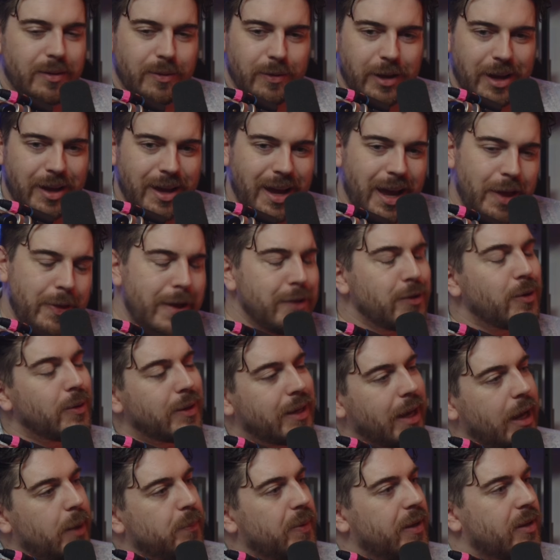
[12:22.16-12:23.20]
and that's
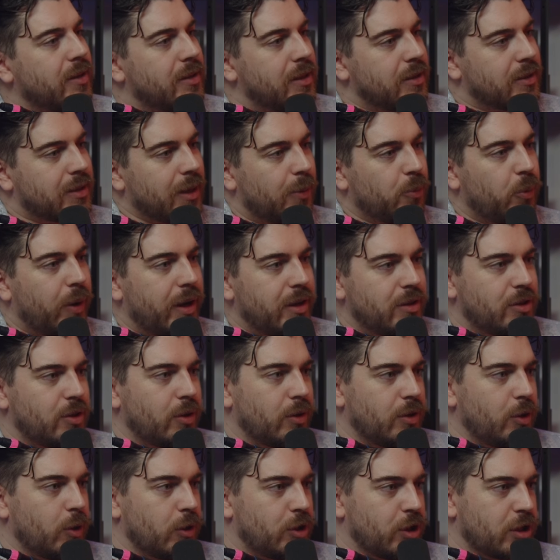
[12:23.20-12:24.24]
okay because in some ways you're,
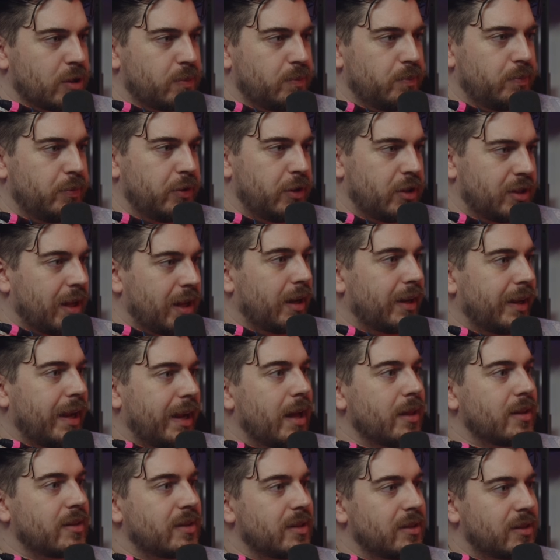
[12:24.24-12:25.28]
you're just starting out
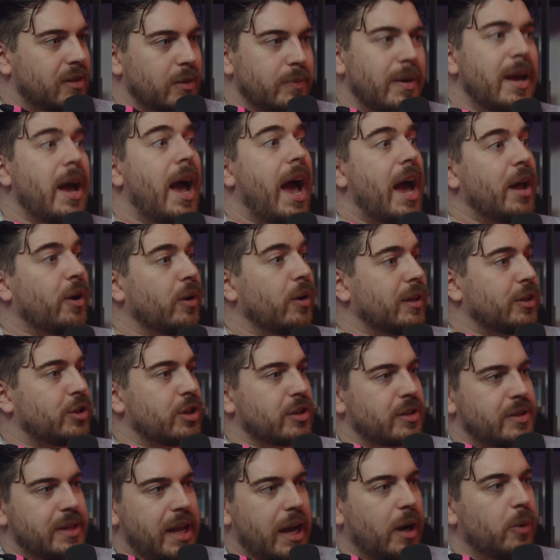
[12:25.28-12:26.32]
the system and only
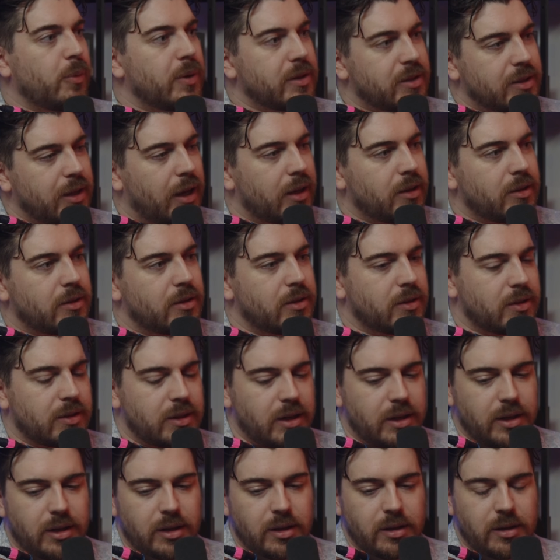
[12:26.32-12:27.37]
just now we're starting to
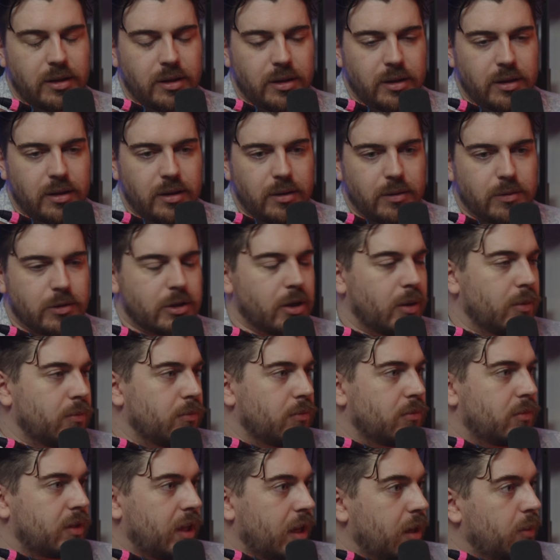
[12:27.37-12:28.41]
see
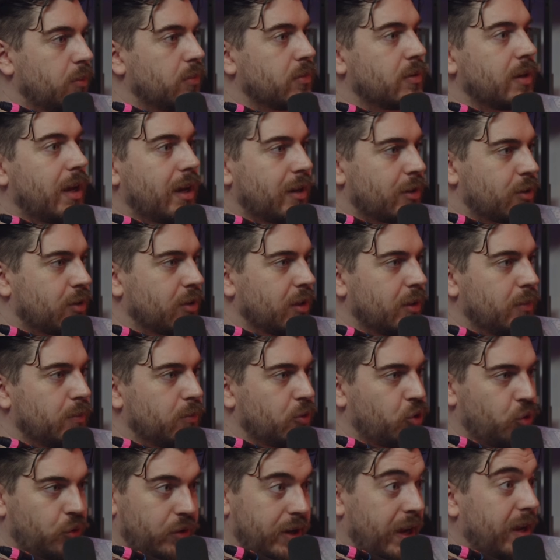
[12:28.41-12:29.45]
some teams actually
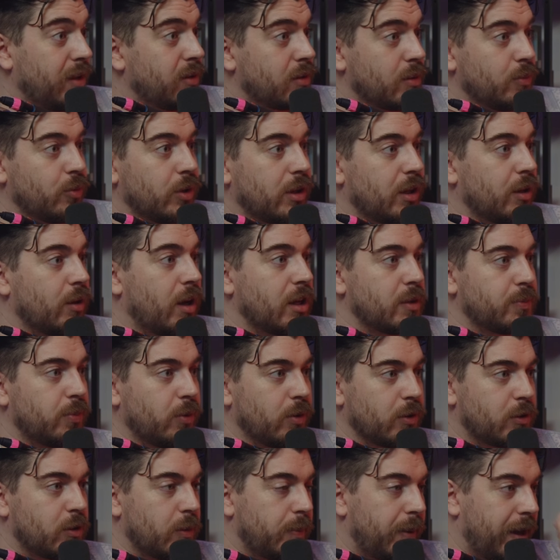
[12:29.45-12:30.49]
create some really nice
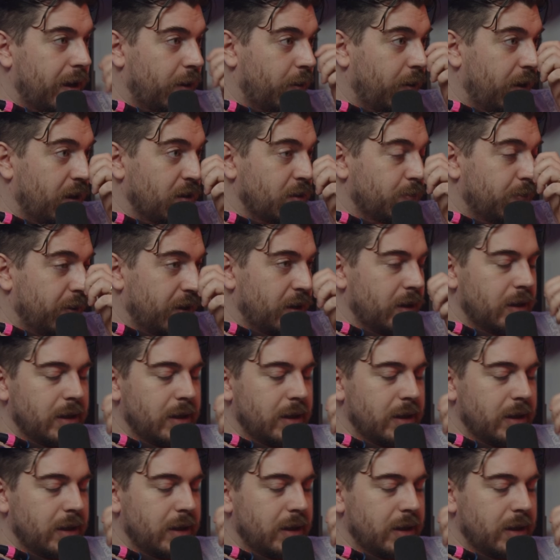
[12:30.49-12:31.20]
portrait backgrounds but